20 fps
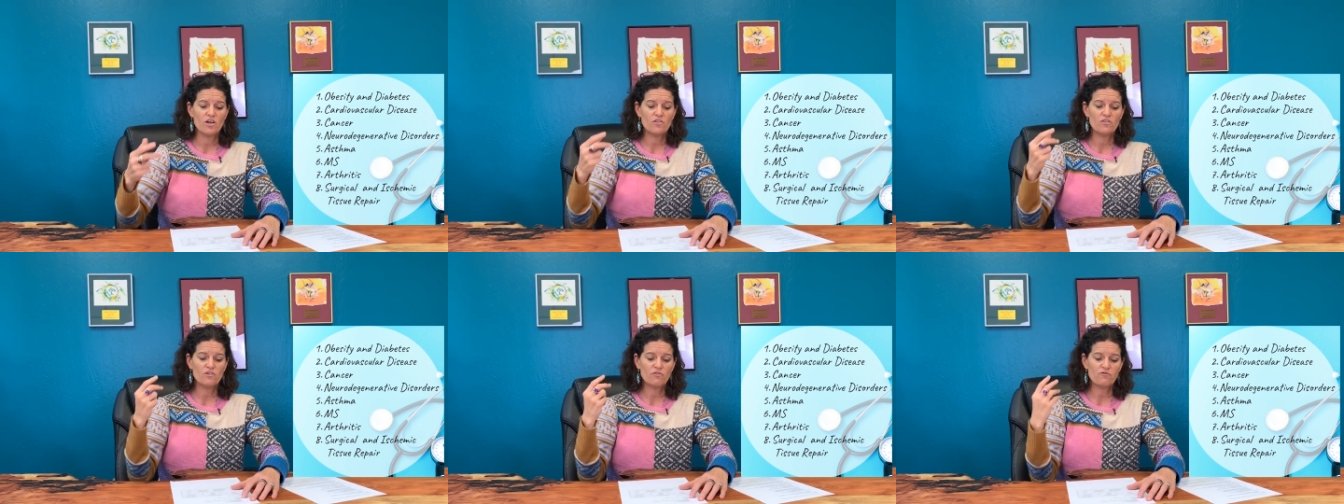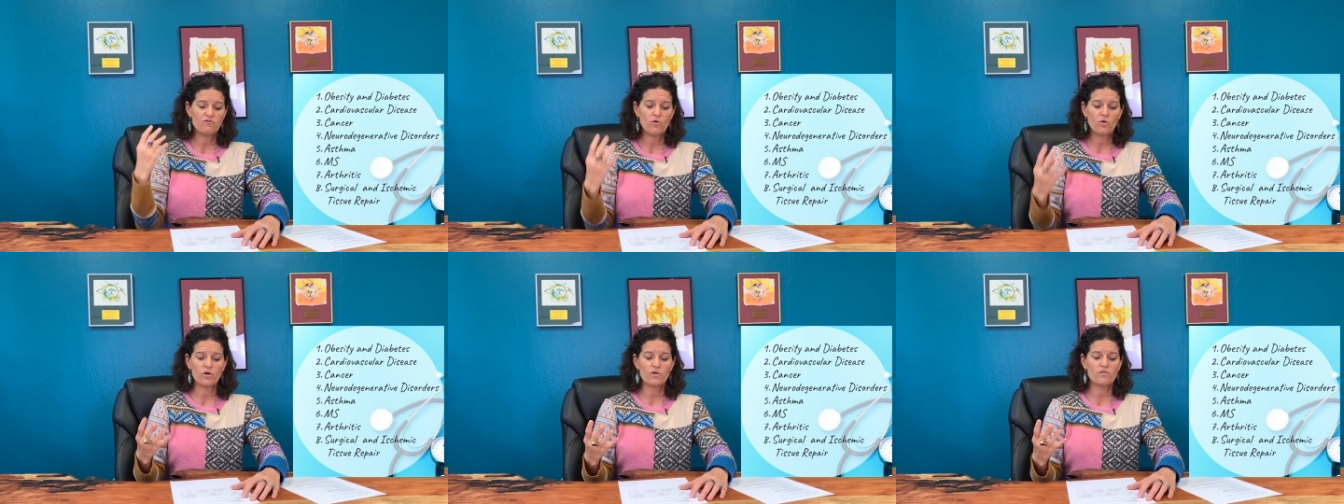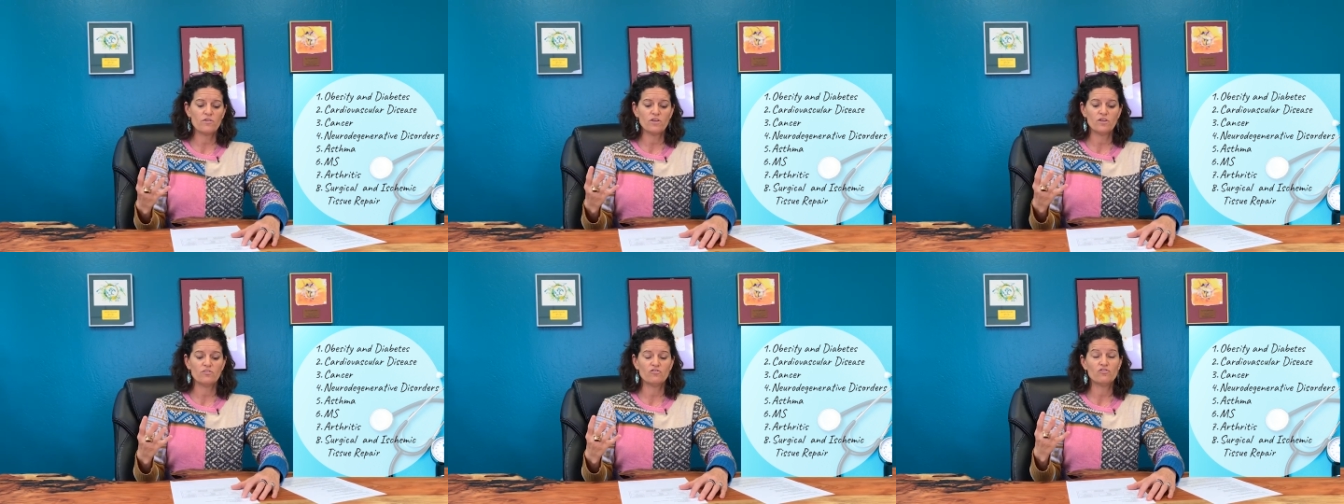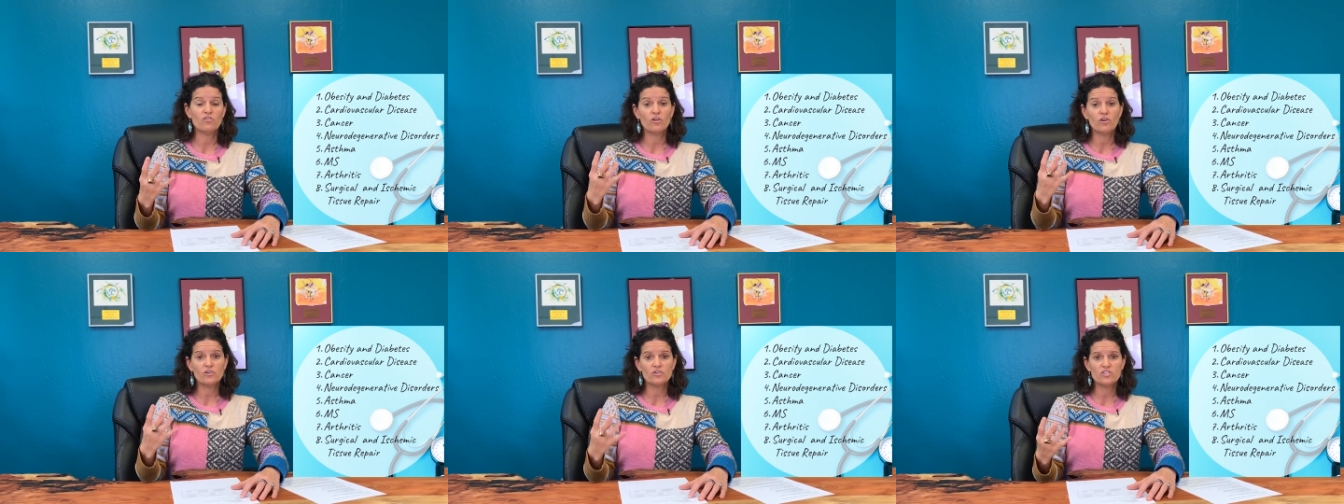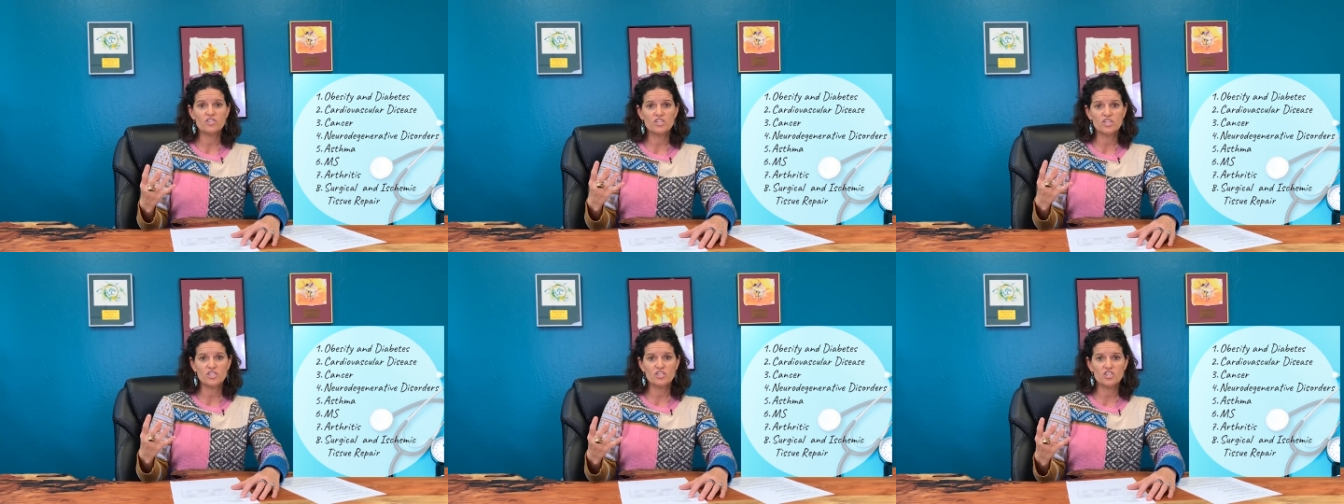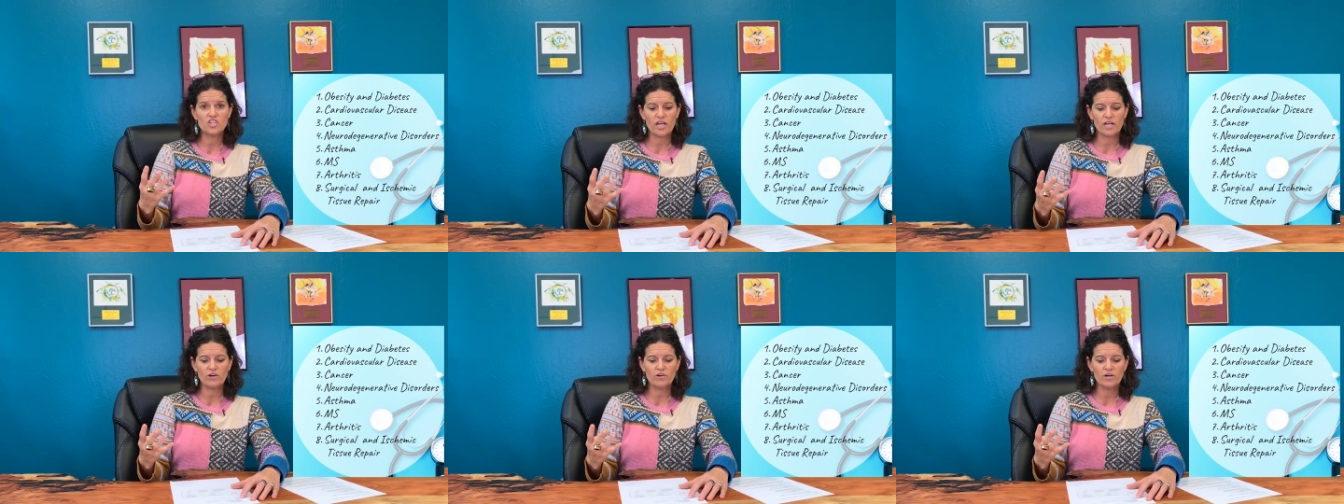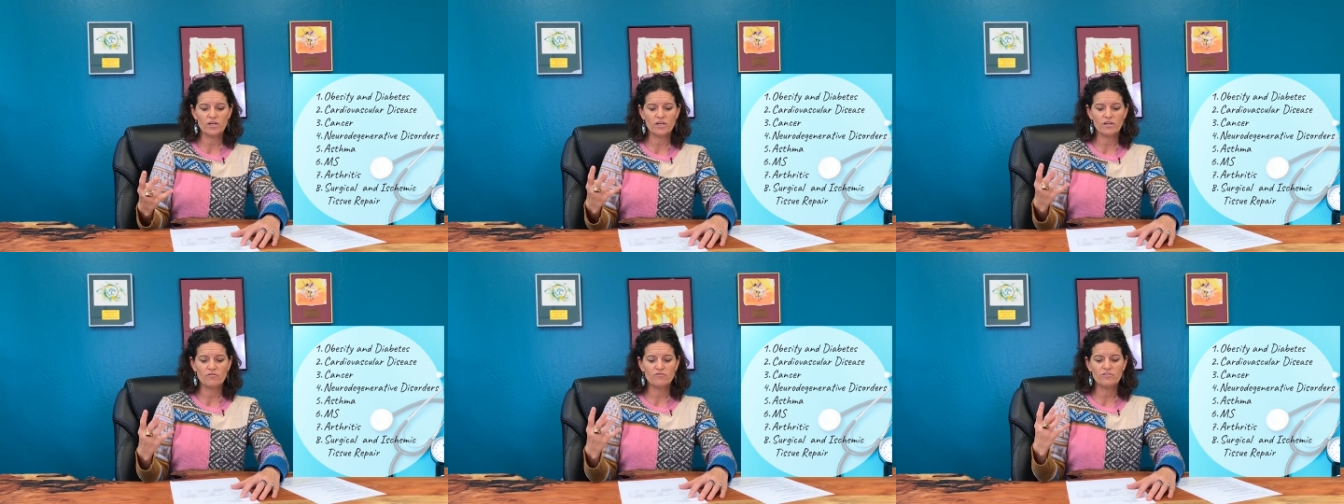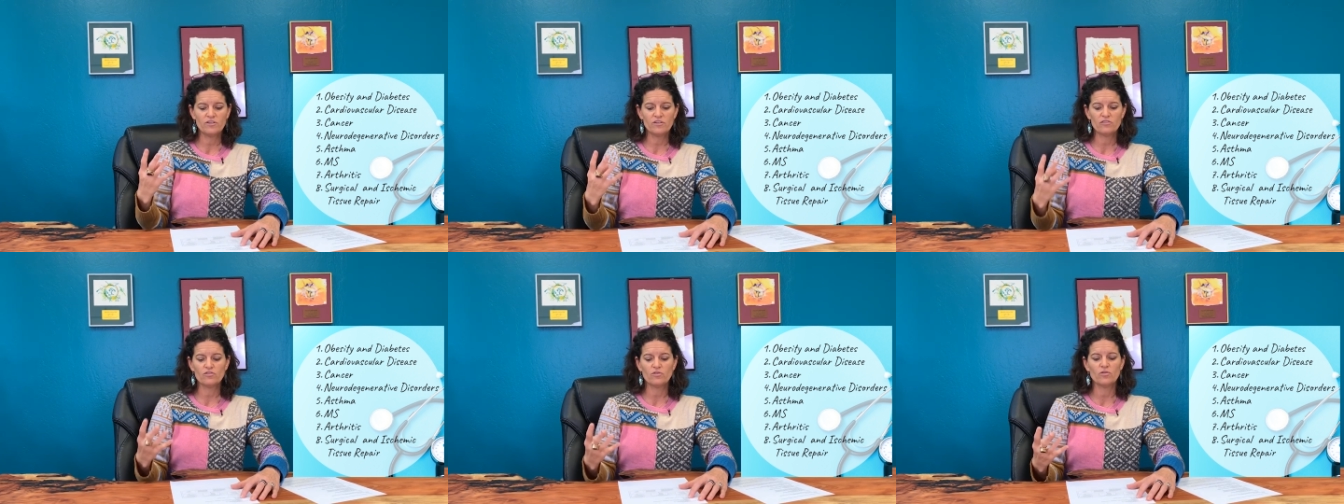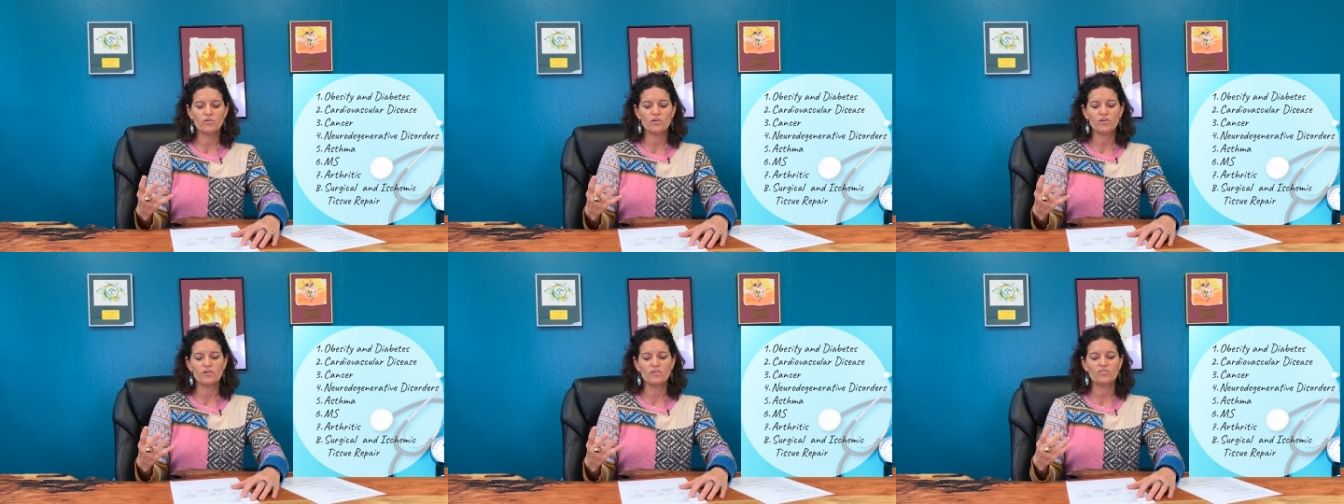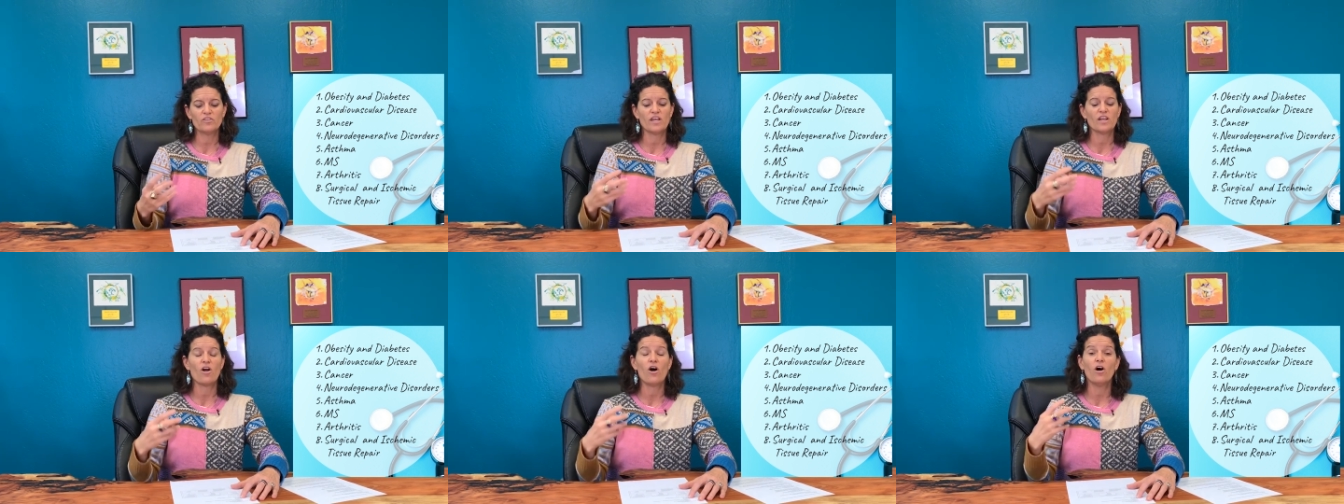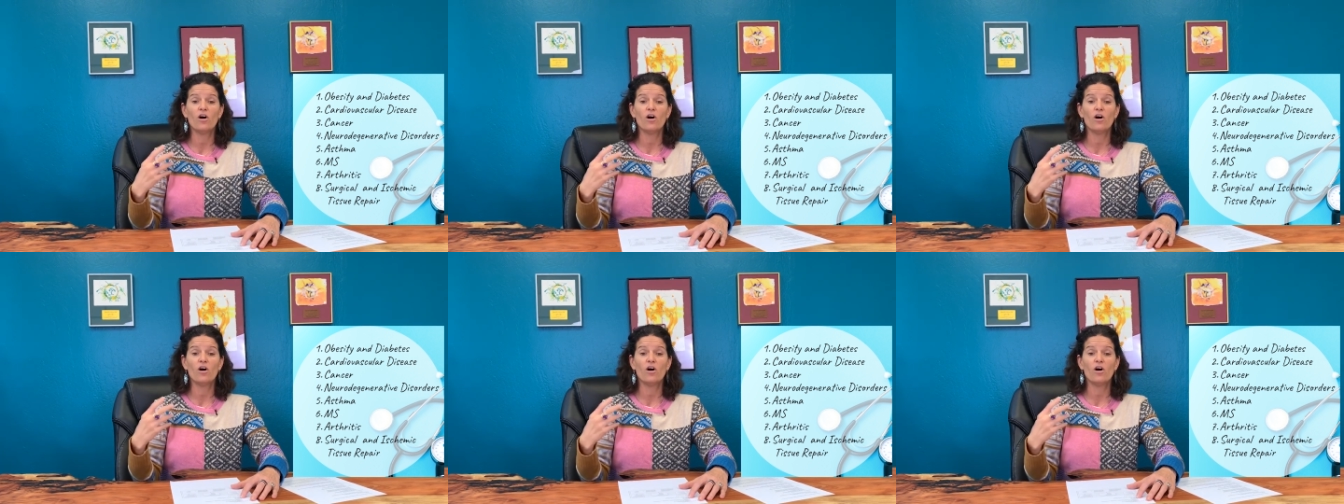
The fourth is neurodegenerative disorders like